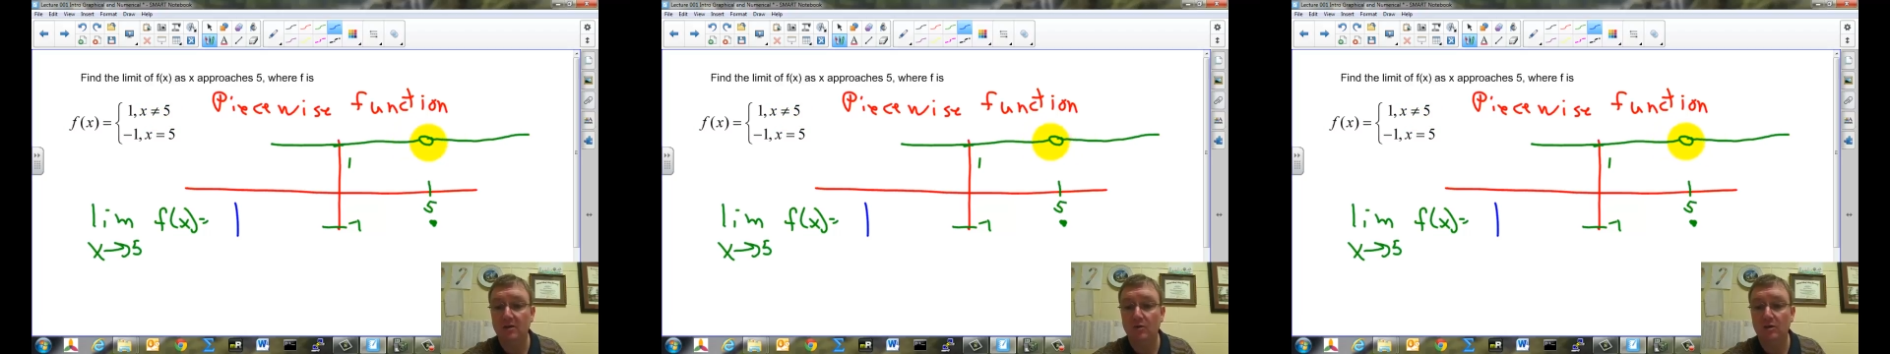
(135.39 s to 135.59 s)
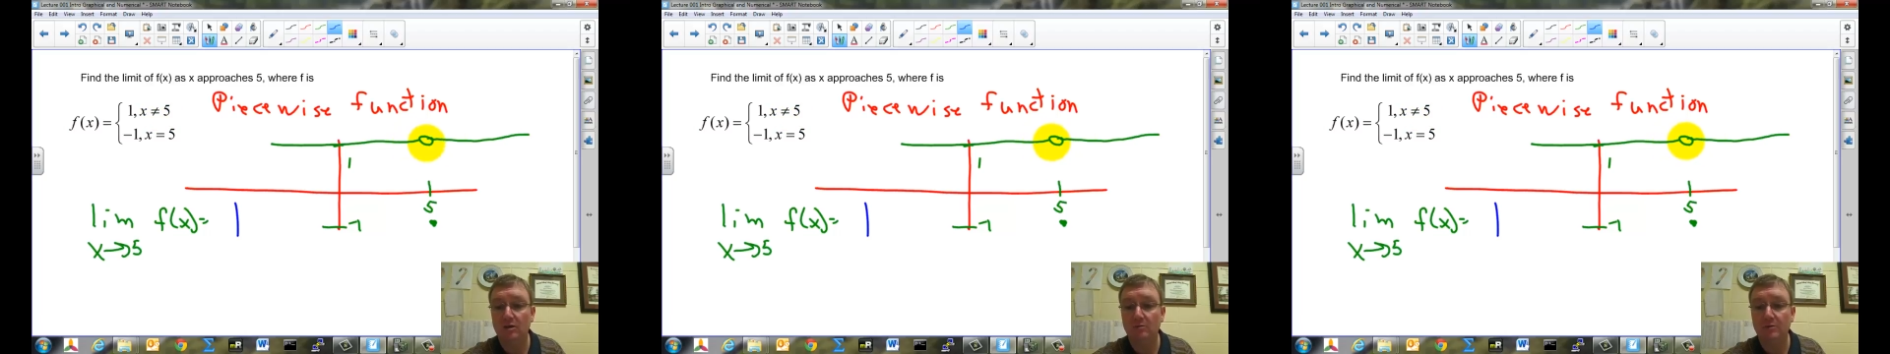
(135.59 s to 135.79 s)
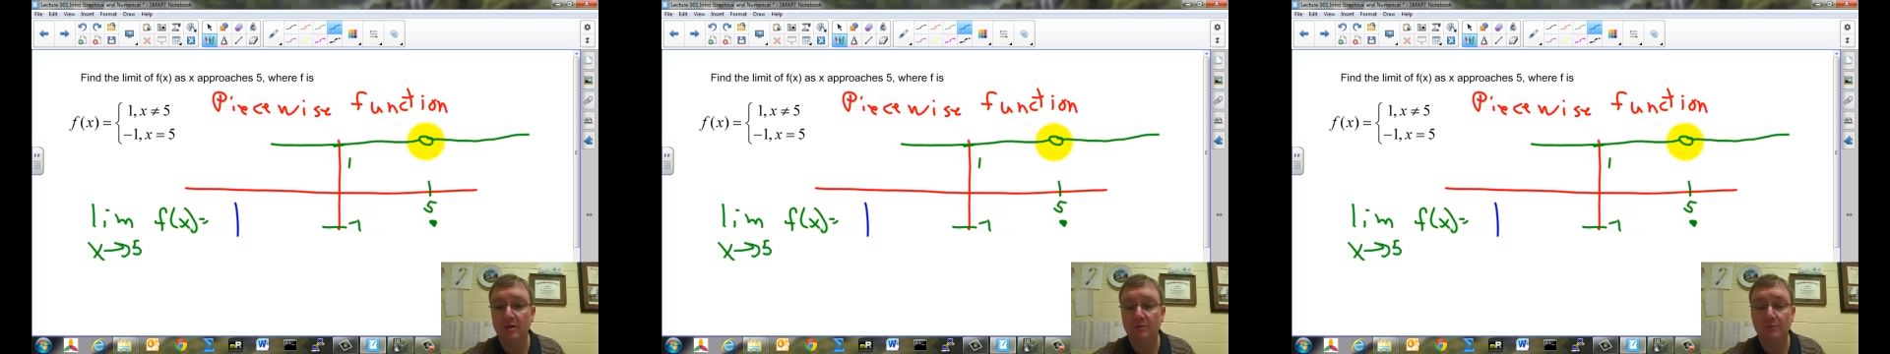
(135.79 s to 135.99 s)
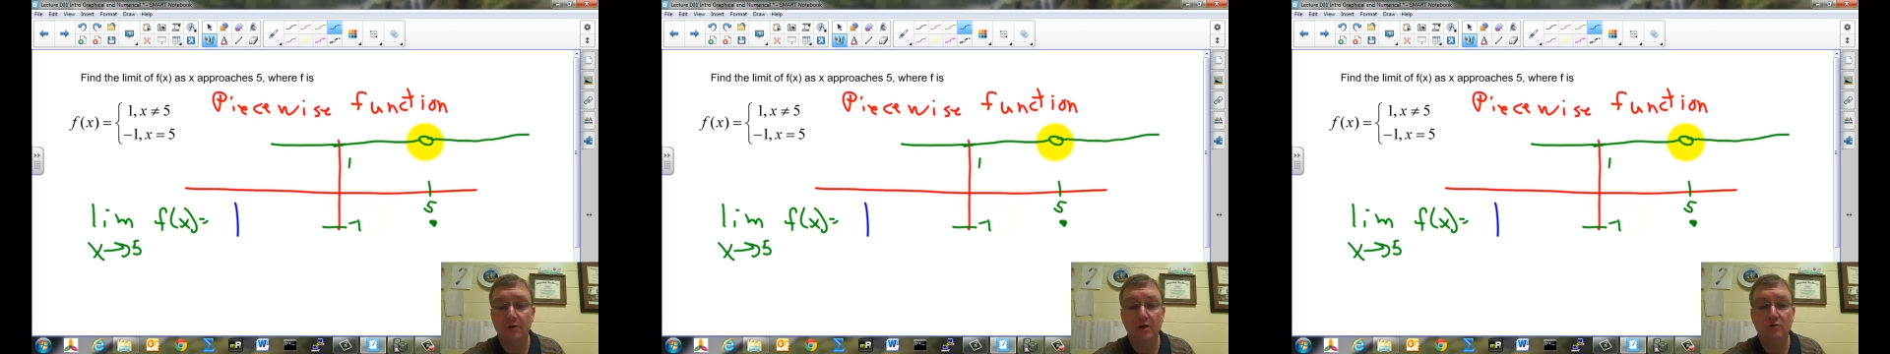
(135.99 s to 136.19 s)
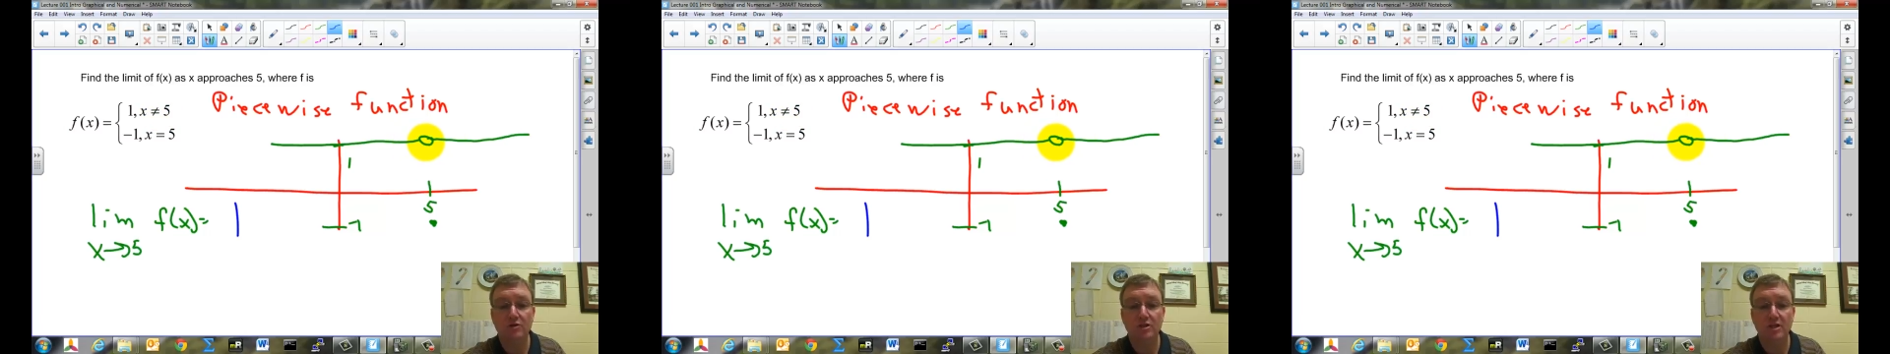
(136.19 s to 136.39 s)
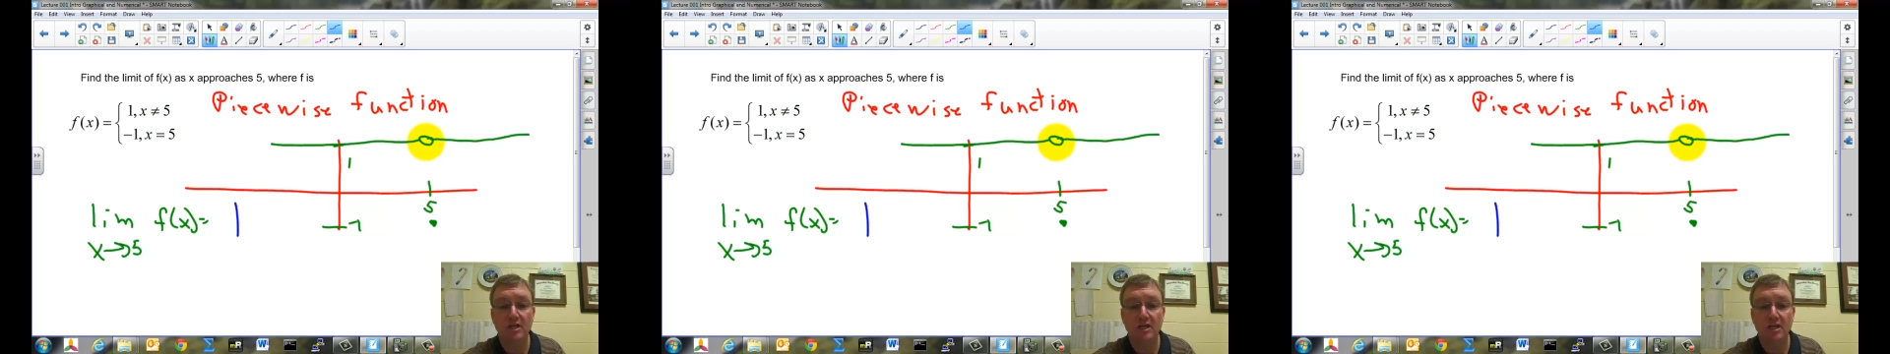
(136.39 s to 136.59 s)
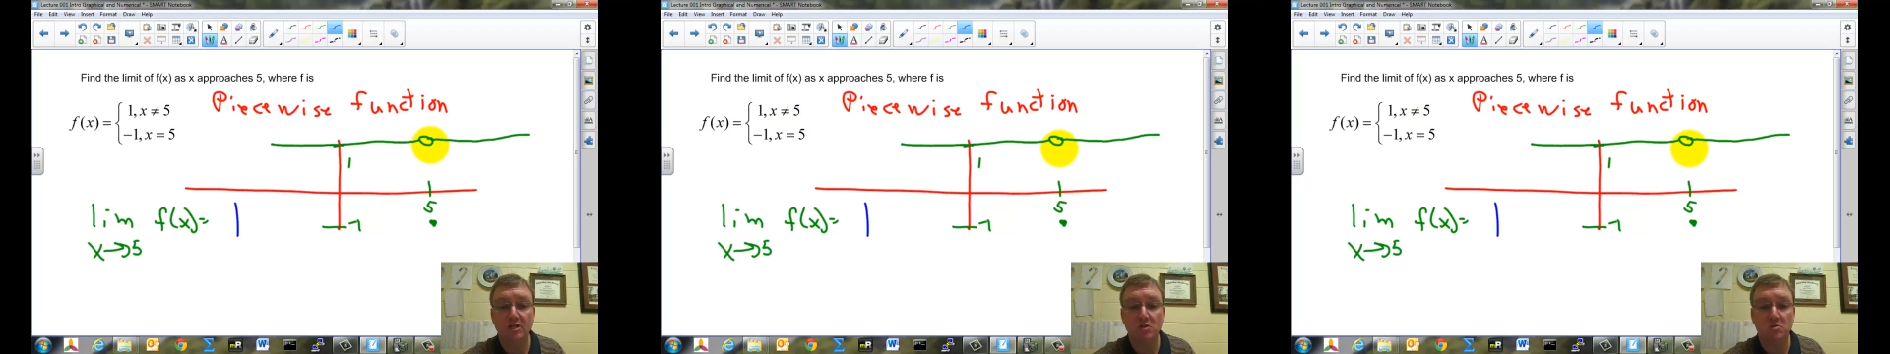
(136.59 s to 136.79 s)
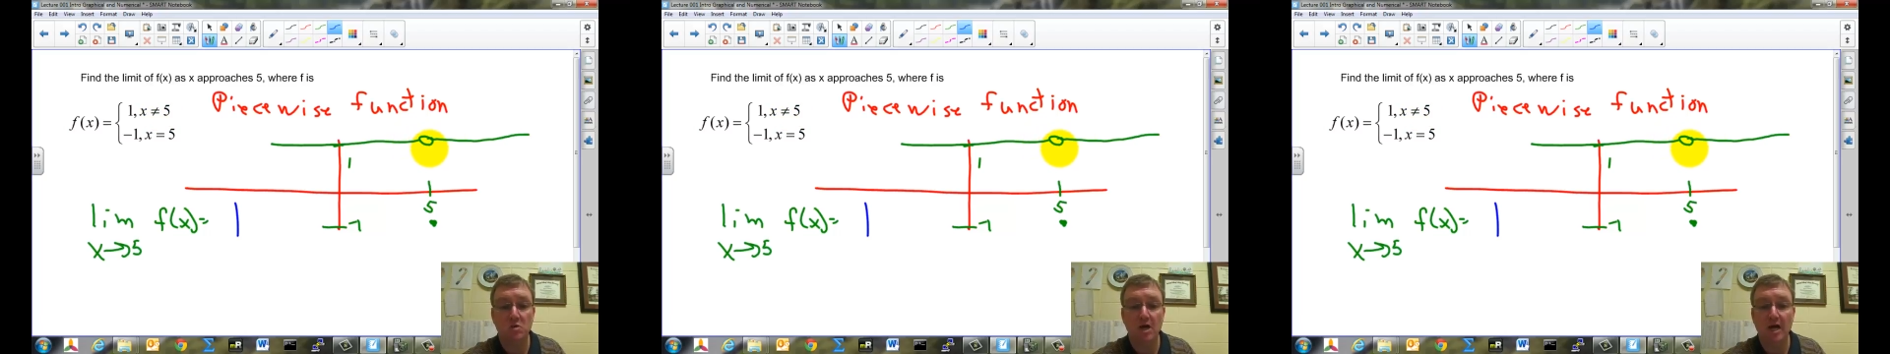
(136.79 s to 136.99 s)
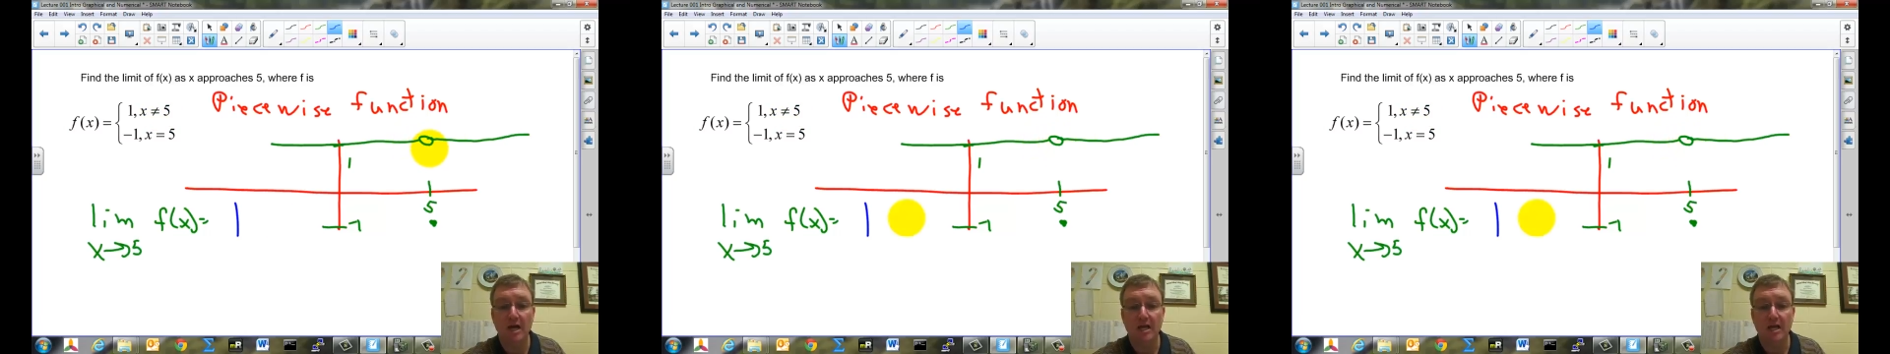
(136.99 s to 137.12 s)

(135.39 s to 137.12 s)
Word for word: to be approaching it either way.